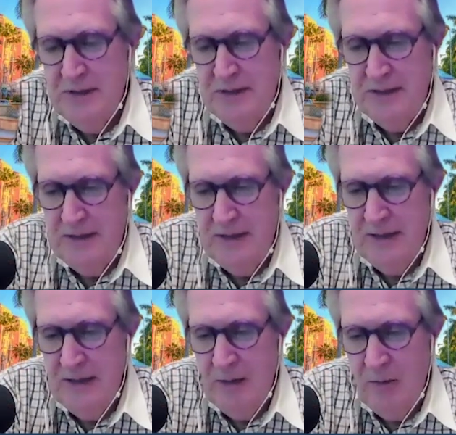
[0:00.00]
Uh, I,
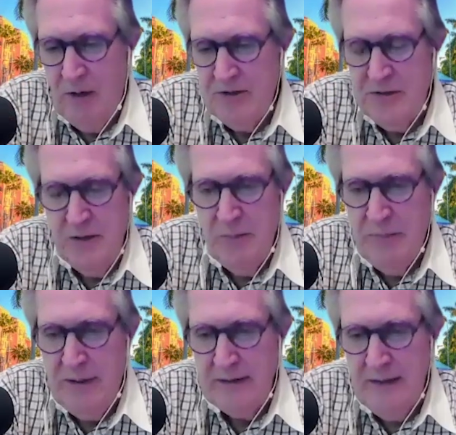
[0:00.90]
I, watched the
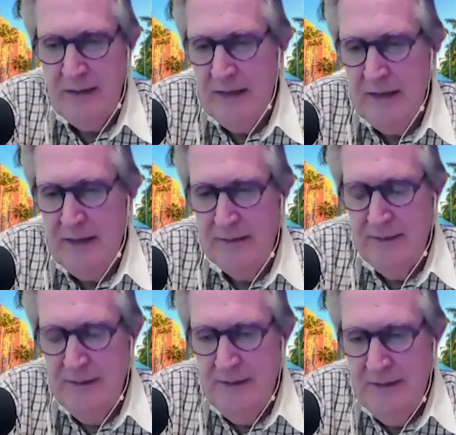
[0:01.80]
impact that had.
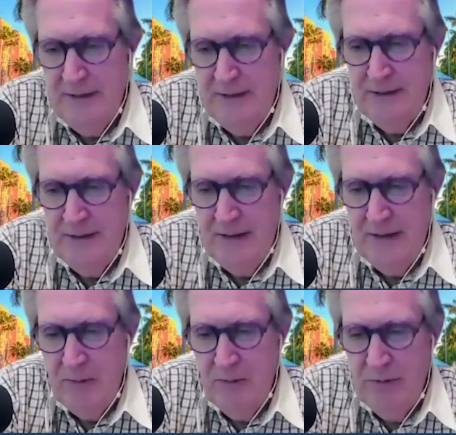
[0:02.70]
Uh,
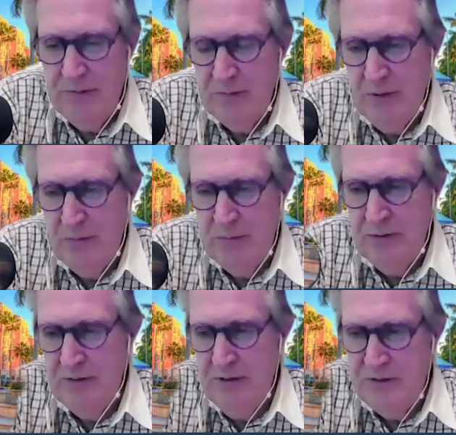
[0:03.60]
I was uh,
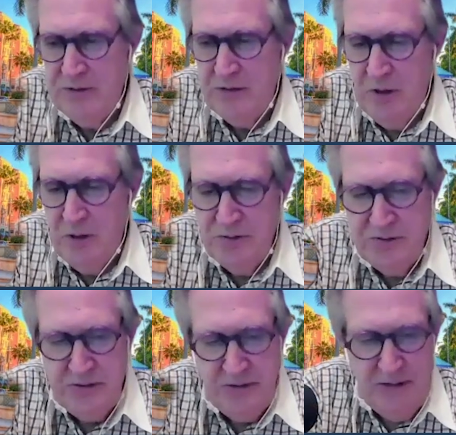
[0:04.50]
privileged to
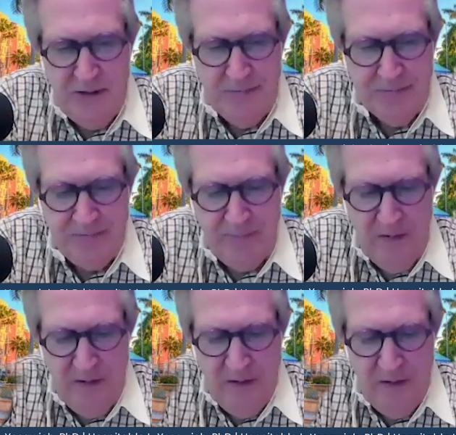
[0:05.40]
ghost. Um,
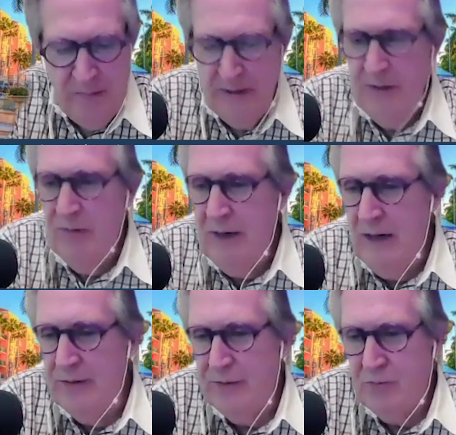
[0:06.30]
uh, many
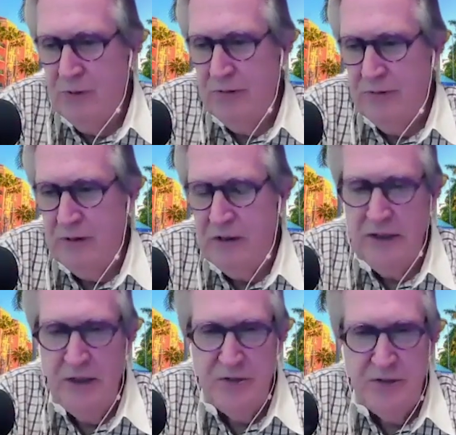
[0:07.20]
rounds with uh,
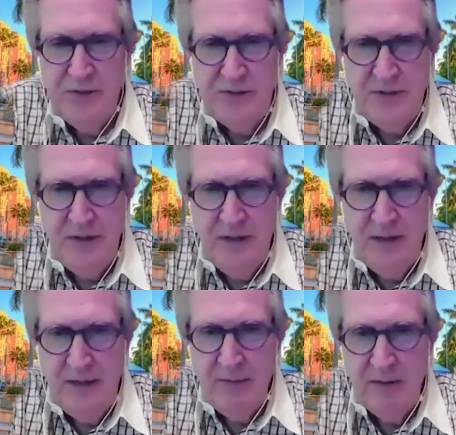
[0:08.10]
clinicians, uh,
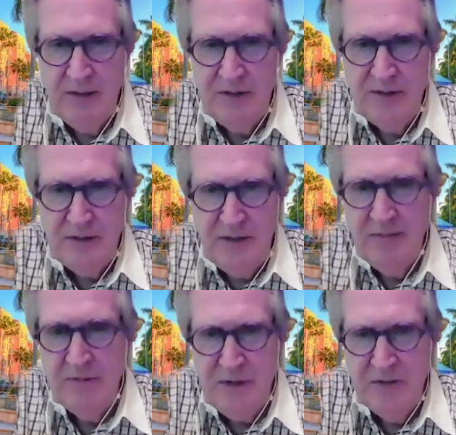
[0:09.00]
and I would listen to
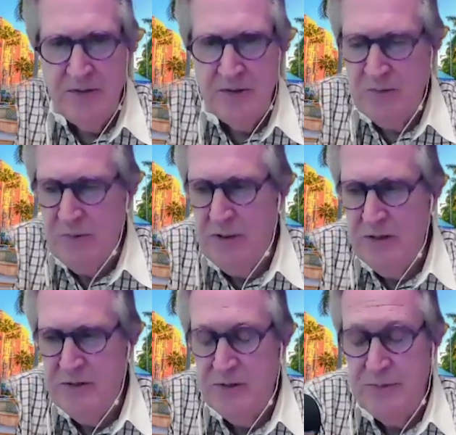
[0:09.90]
conversations with
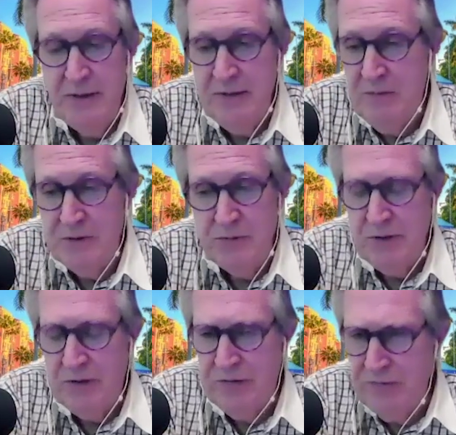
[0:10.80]
patients, many of which were
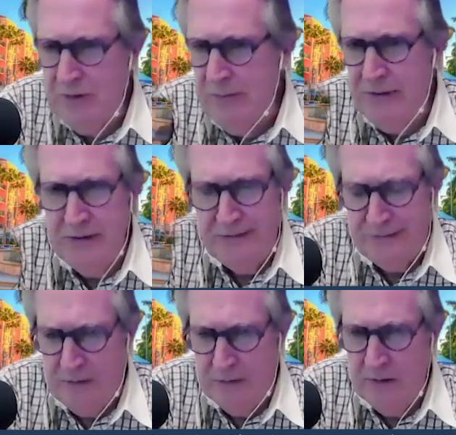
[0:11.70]
extremely
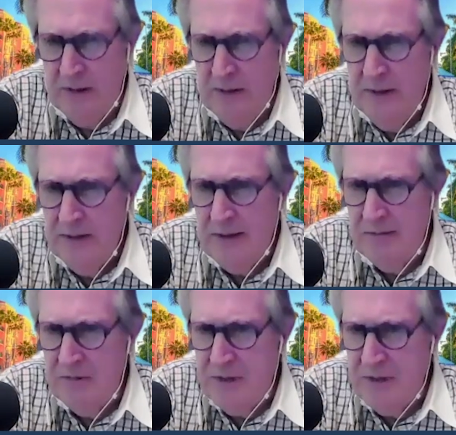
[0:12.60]
difficult
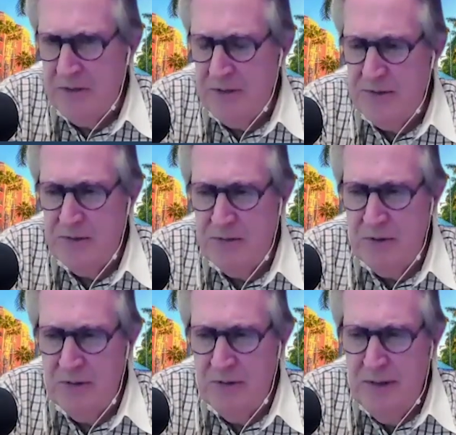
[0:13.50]
conversations that
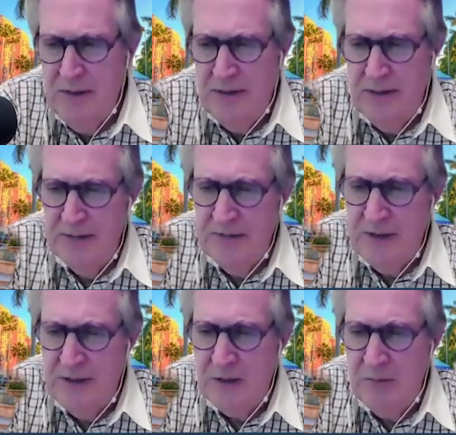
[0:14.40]
were uh,
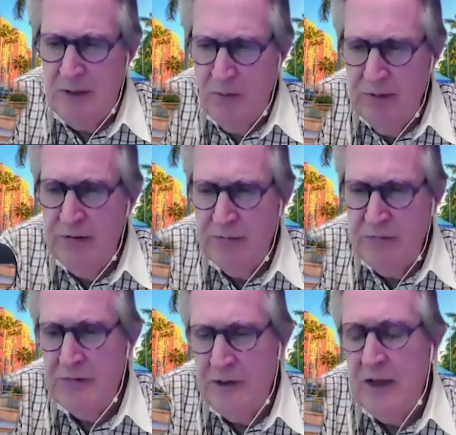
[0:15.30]
undertaken. But I witnessed
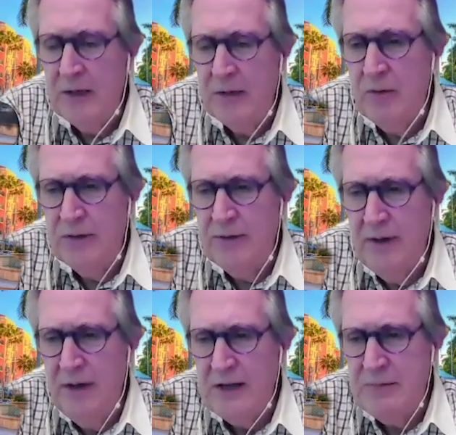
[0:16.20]
firsthand what
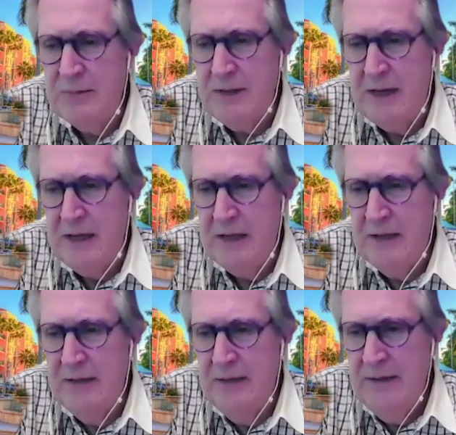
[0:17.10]
the
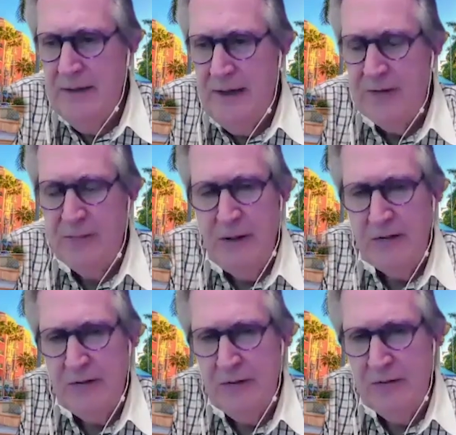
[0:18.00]
hospitality
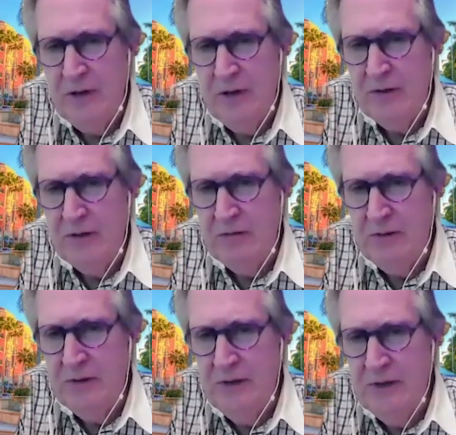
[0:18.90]
aspects of care
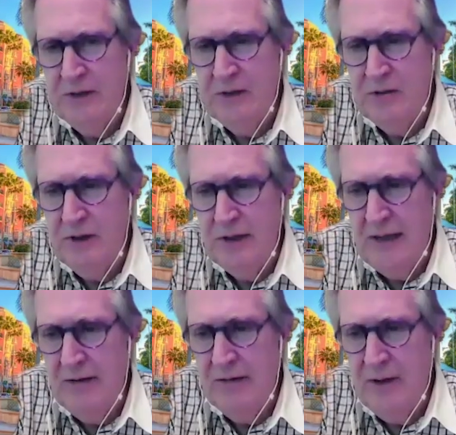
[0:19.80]
delivery did to
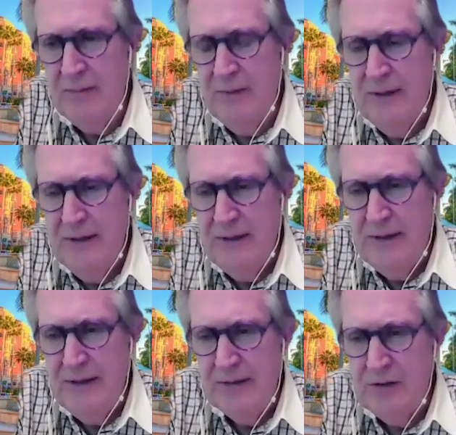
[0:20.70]
allow them
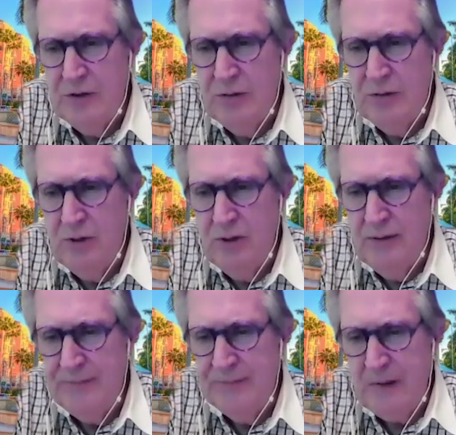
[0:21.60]
uh,
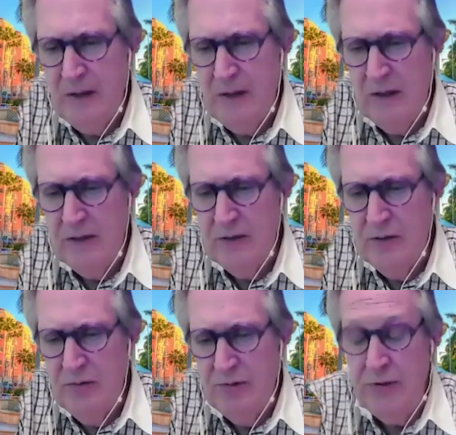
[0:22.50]
to um, uh, to
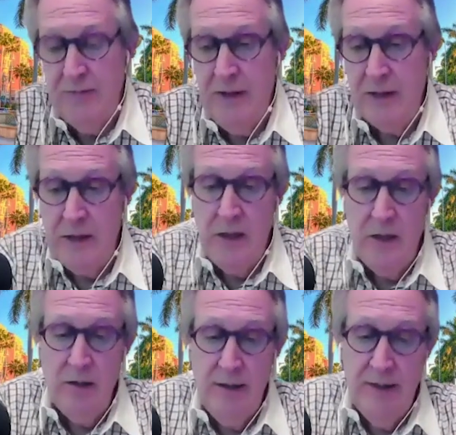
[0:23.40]
receive that
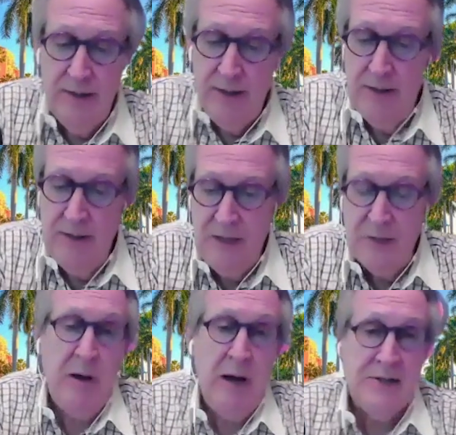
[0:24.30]
care in, in as
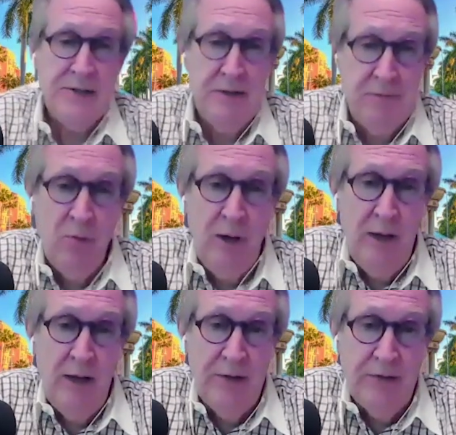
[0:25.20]
positive a way
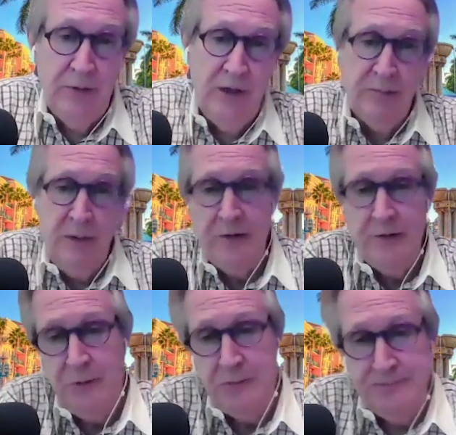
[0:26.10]
as as
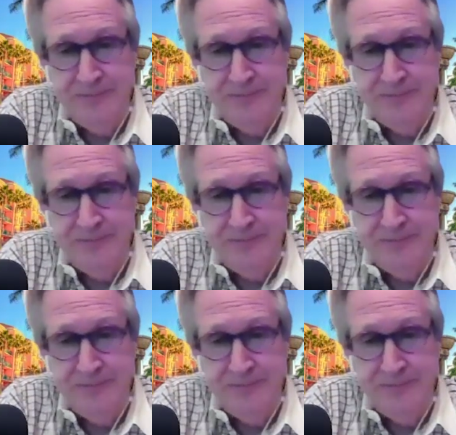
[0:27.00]
possible.